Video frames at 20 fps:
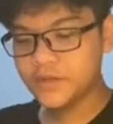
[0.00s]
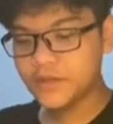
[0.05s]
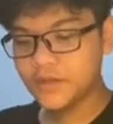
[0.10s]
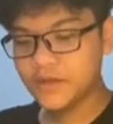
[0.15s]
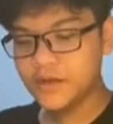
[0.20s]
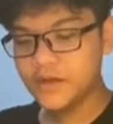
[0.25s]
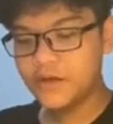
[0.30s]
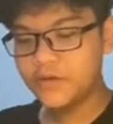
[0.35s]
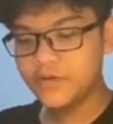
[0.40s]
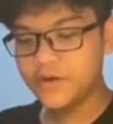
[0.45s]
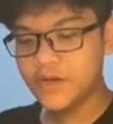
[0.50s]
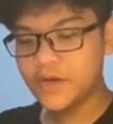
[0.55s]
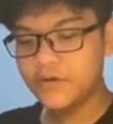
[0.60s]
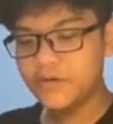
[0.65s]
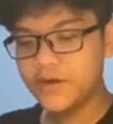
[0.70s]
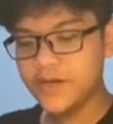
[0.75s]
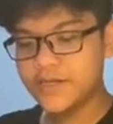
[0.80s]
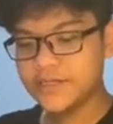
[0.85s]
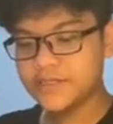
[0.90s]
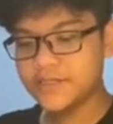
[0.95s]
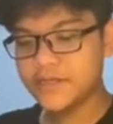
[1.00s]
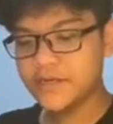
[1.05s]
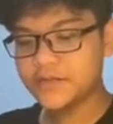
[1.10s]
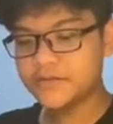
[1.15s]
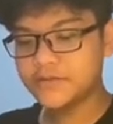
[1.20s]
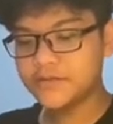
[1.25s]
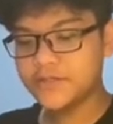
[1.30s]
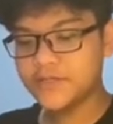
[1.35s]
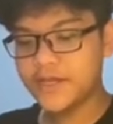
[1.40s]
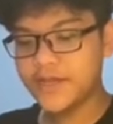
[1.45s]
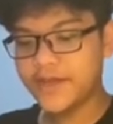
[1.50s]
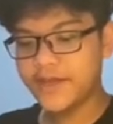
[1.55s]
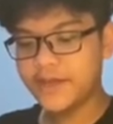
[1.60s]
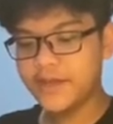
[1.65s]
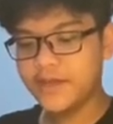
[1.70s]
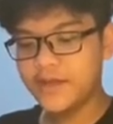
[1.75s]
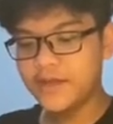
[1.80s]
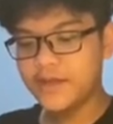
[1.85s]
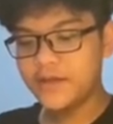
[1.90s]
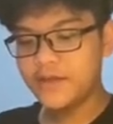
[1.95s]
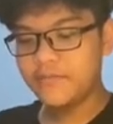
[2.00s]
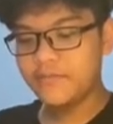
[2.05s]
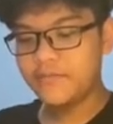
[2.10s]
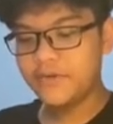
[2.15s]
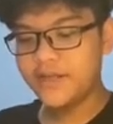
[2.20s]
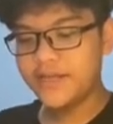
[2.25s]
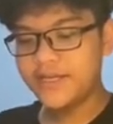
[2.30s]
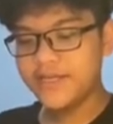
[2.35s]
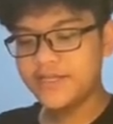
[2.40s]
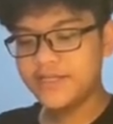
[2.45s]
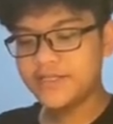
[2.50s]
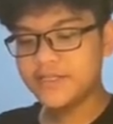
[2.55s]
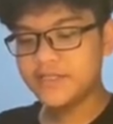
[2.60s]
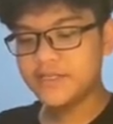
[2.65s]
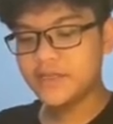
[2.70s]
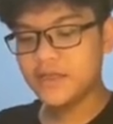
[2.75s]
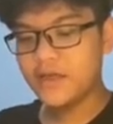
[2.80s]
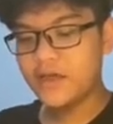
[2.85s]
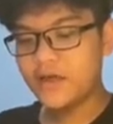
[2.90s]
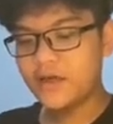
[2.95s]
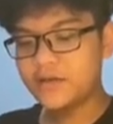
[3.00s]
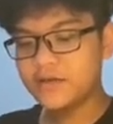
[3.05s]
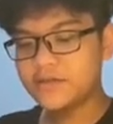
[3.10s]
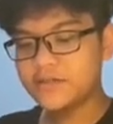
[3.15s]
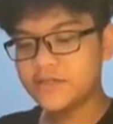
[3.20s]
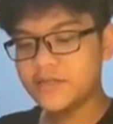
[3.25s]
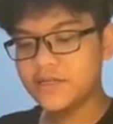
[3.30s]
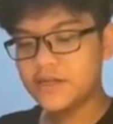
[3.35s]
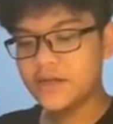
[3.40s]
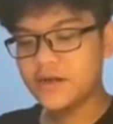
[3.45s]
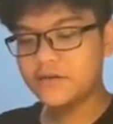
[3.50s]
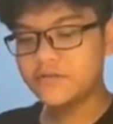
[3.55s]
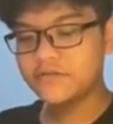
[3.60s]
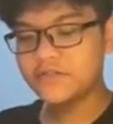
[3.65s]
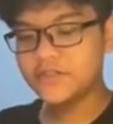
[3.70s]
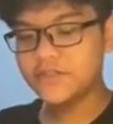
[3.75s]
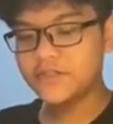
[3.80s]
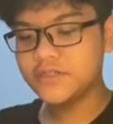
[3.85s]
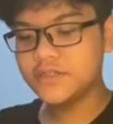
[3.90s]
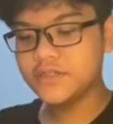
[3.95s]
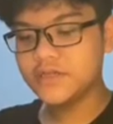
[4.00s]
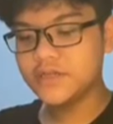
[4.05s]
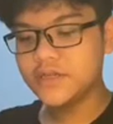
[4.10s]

Oh no, I start to say. Please, said Algie.